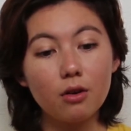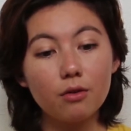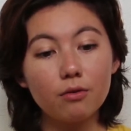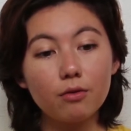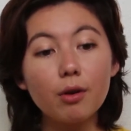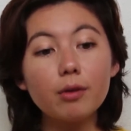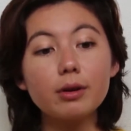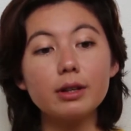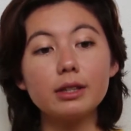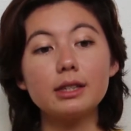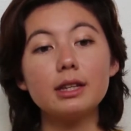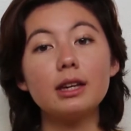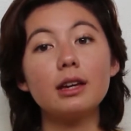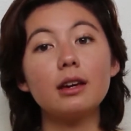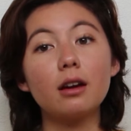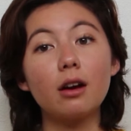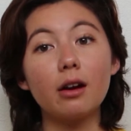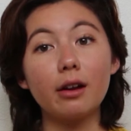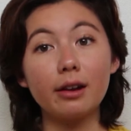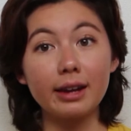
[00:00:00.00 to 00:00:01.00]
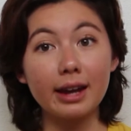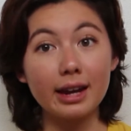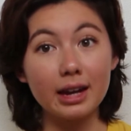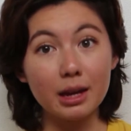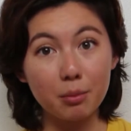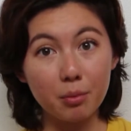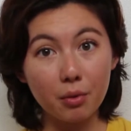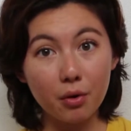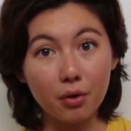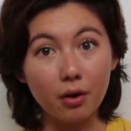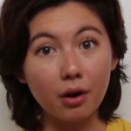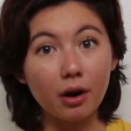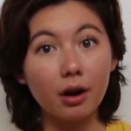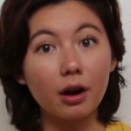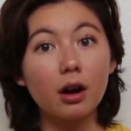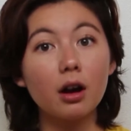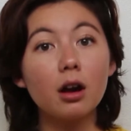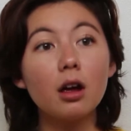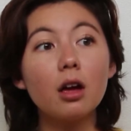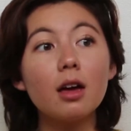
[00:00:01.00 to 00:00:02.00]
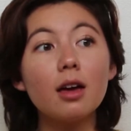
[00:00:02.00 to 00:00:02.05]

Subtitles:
focusing on getting more,